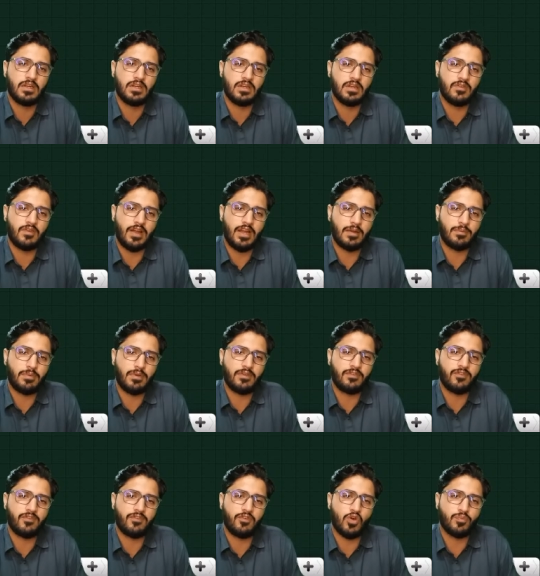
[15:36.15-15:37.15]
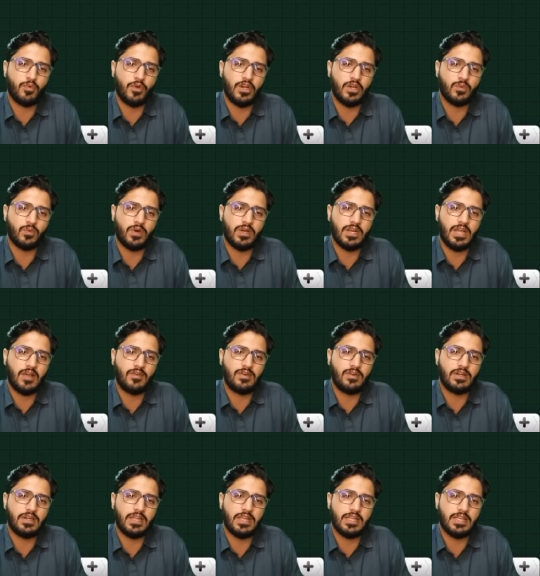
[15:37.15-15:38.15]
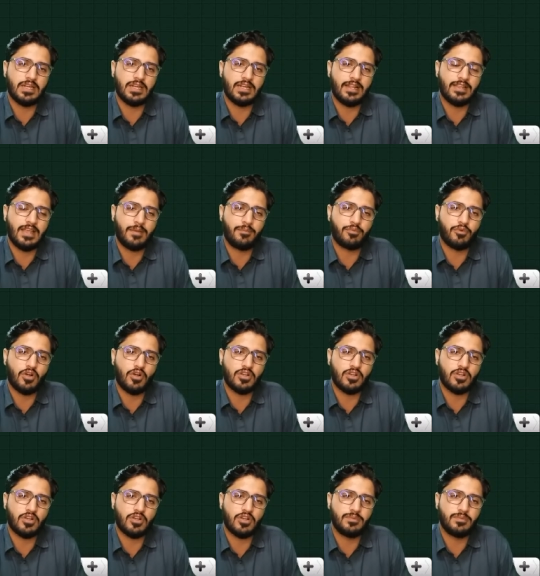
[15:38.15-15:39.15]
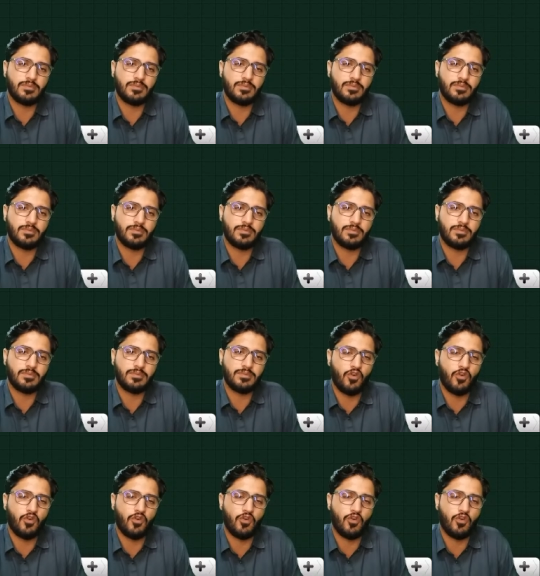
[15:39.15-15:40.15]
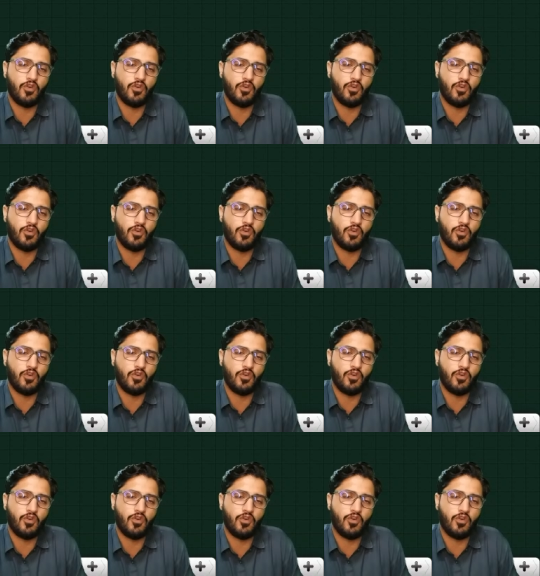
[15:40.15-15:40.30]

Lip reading: divided by 4.1. I will take it as approximately 4.